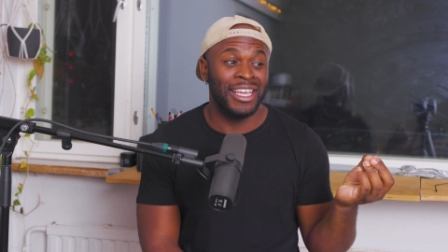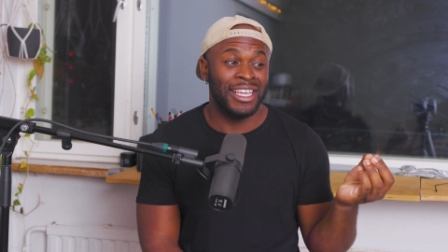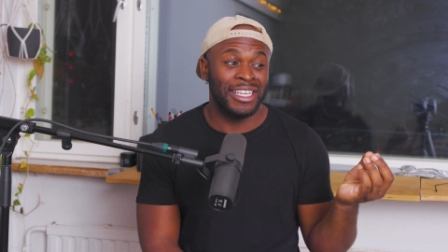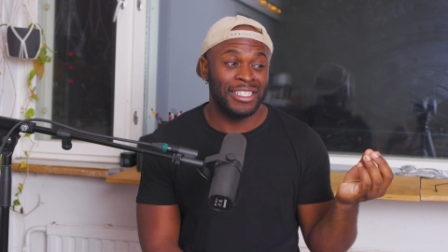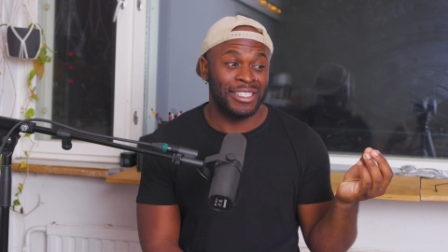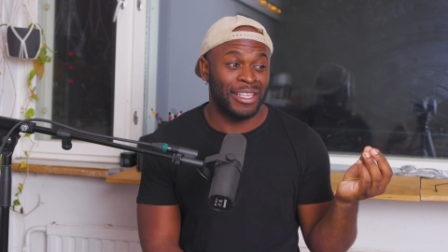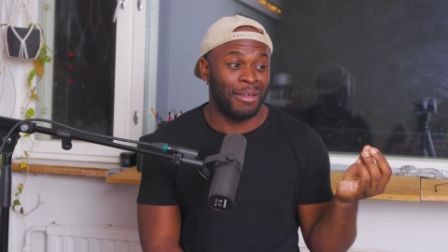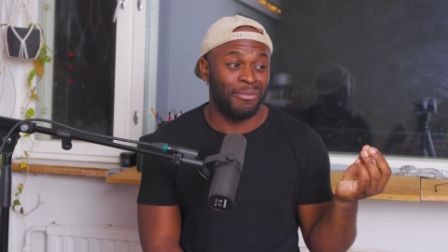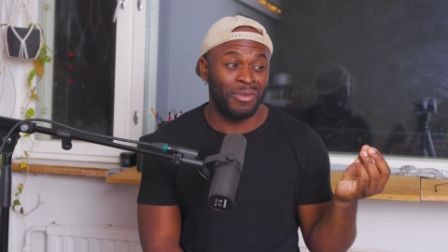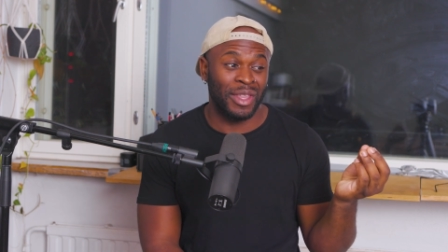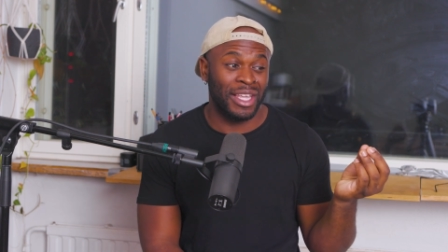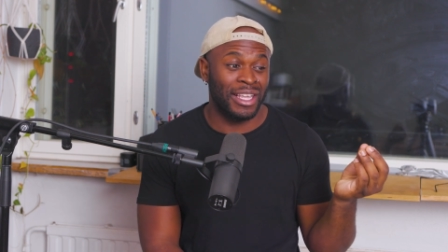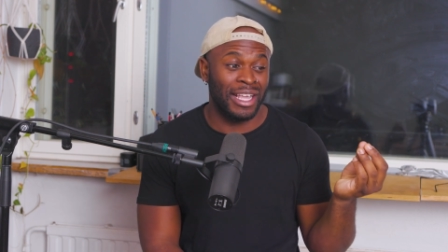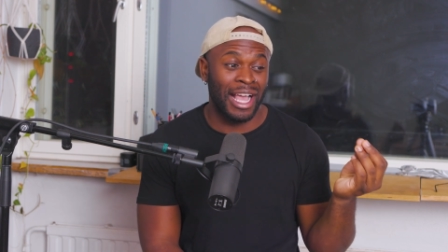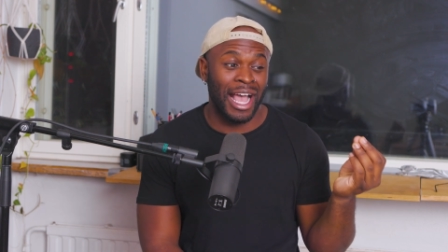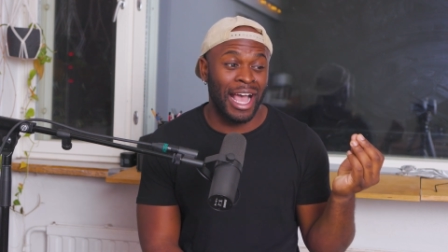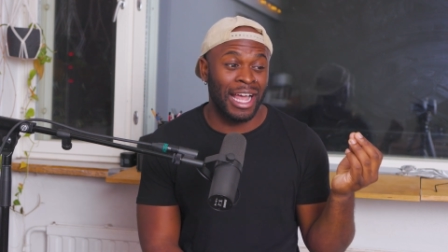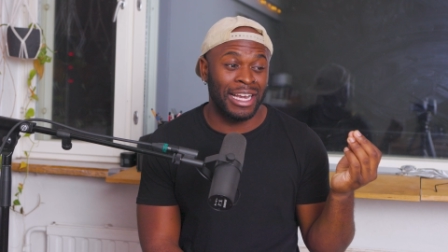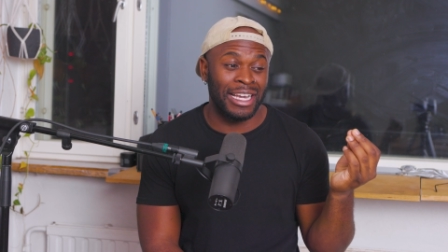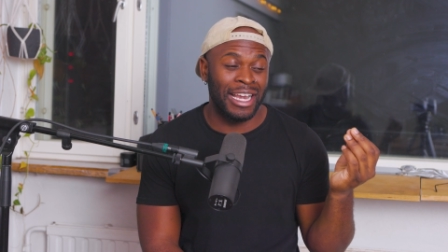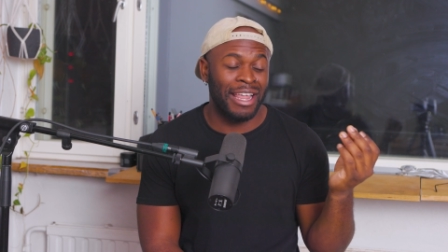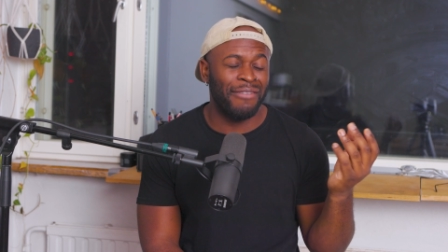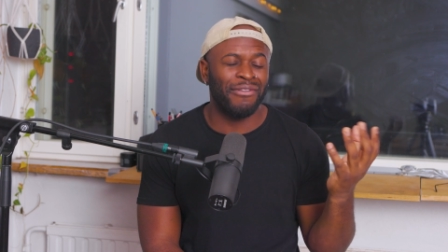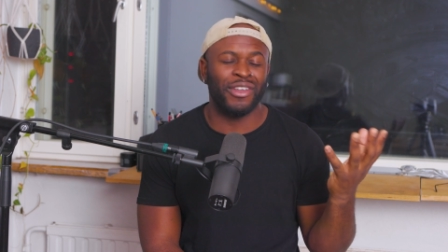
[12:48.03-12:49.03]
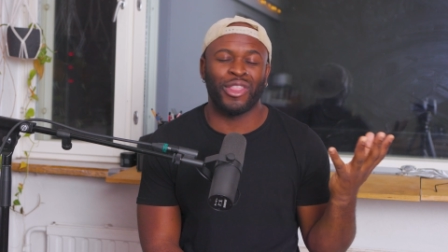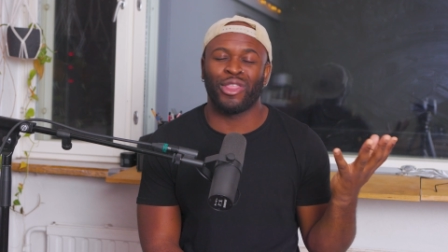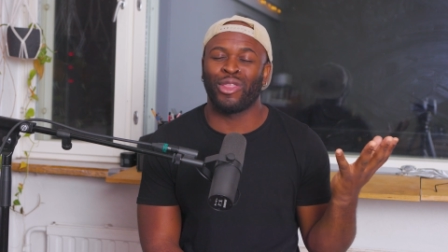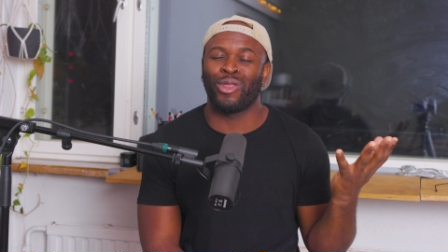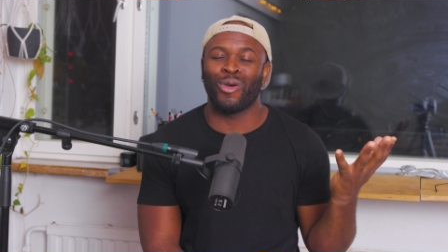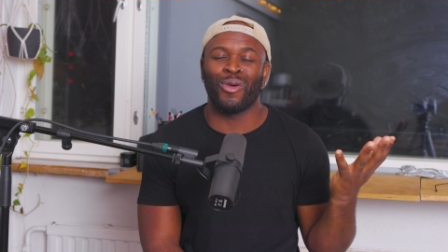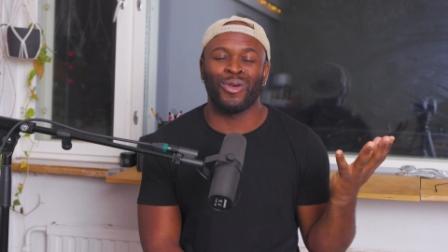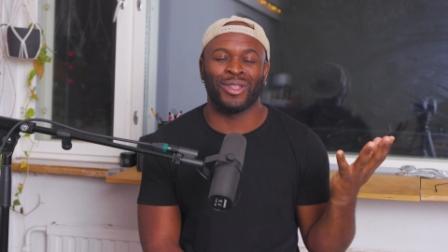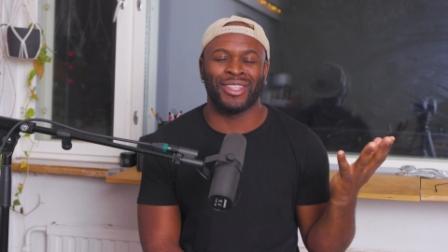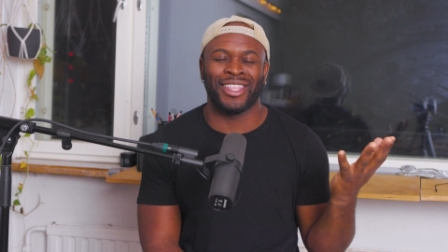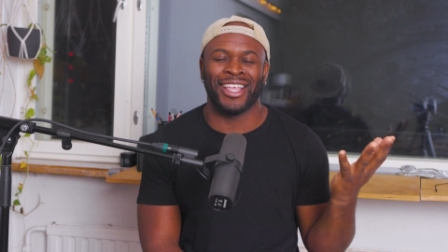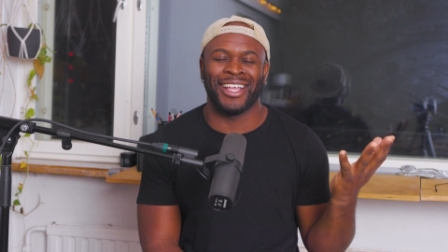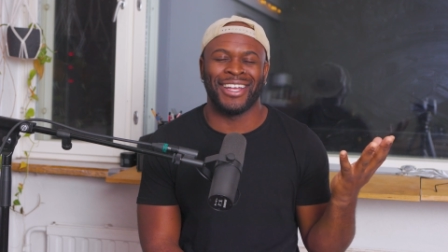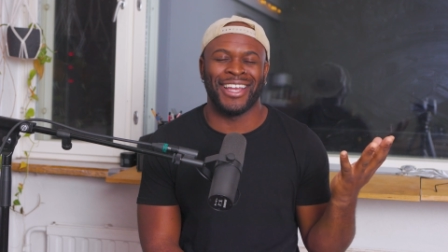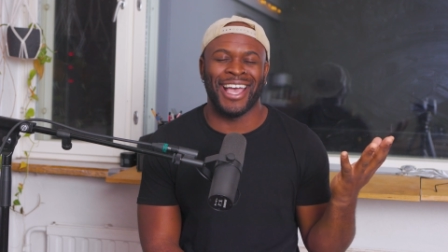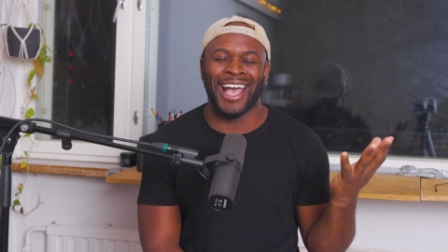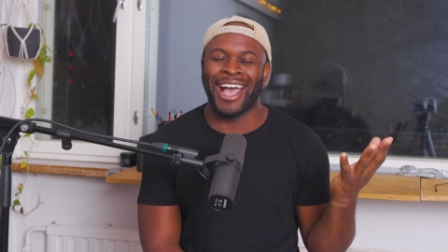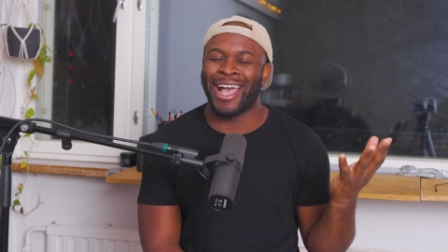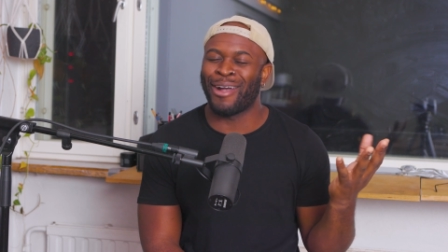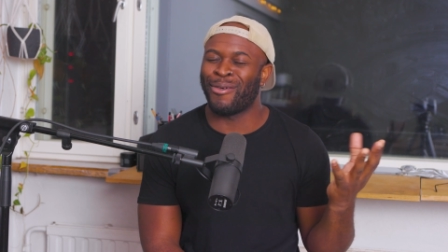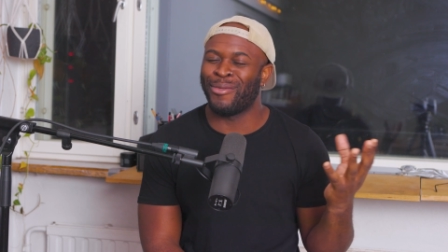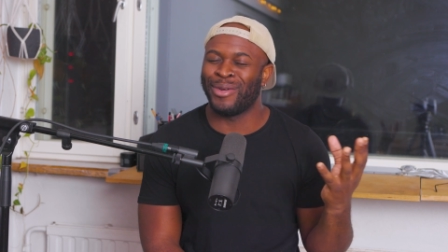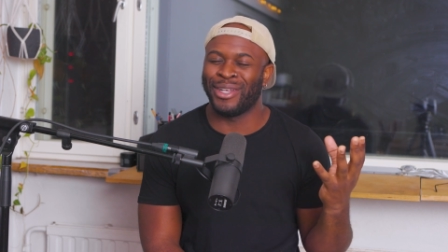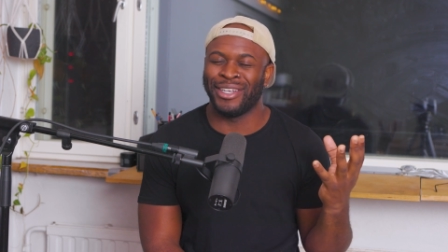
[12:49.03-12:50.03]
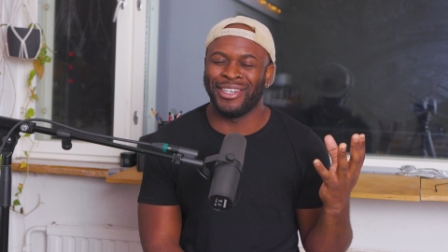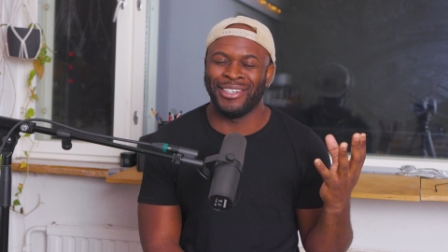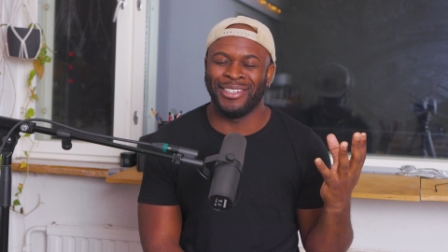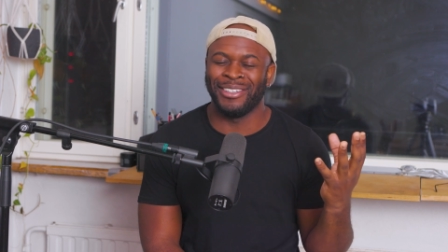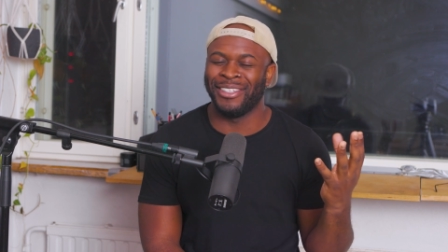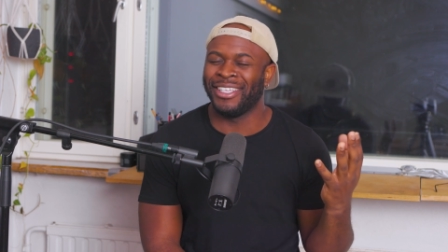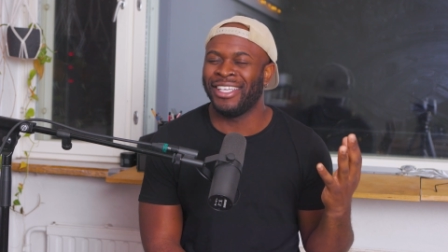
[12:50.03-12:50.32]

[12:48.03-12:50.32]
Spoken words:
Something I never thought that I would